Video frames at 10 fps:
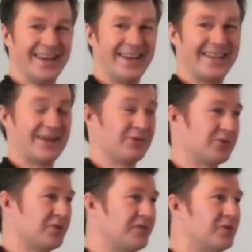that was
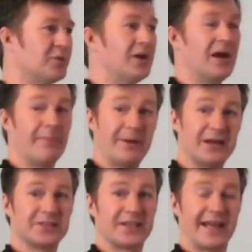awful.
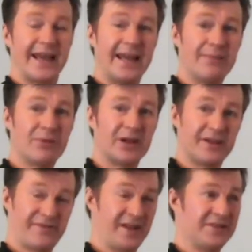But in my
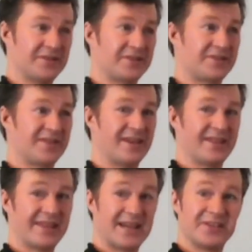defence,
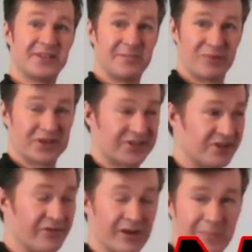that is an impression
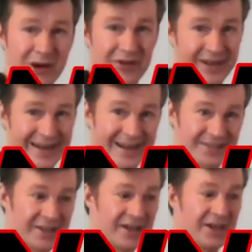of an American
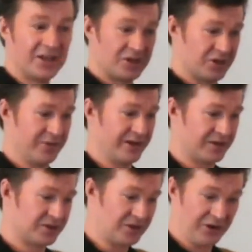actor doing a
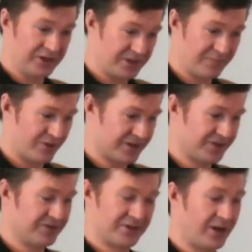Scottish
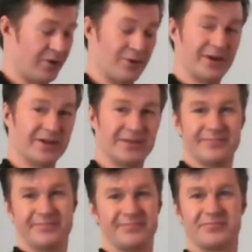impression. So
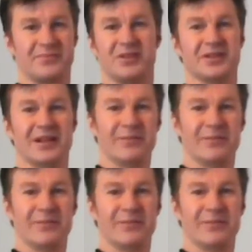you can let me